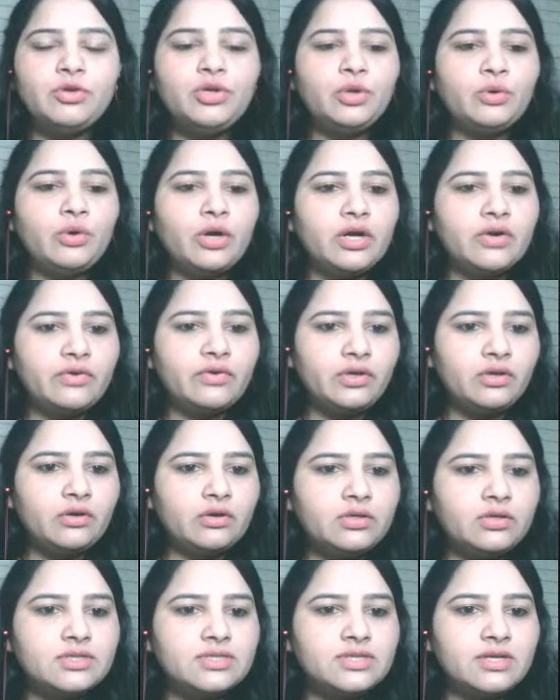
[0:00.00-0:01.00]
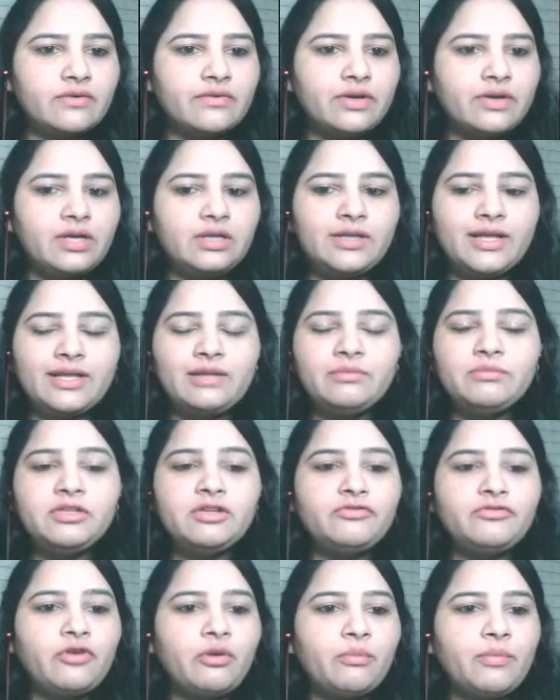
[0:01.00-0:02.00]
do you agree or disagree? Tell me
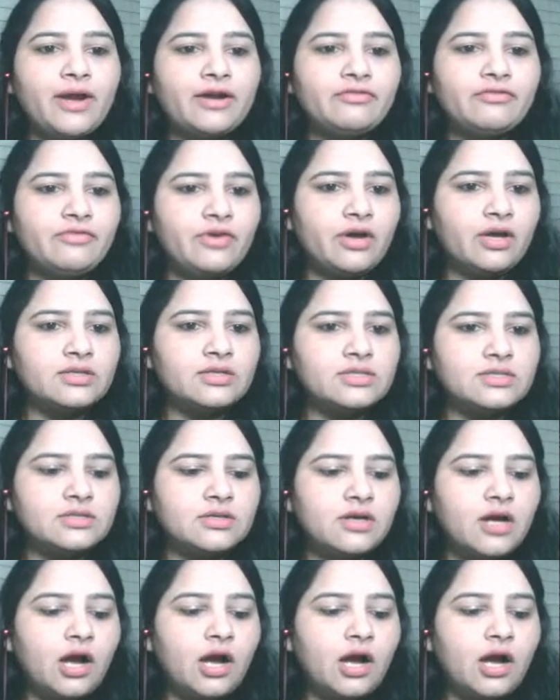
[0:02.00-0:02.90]
the format fast.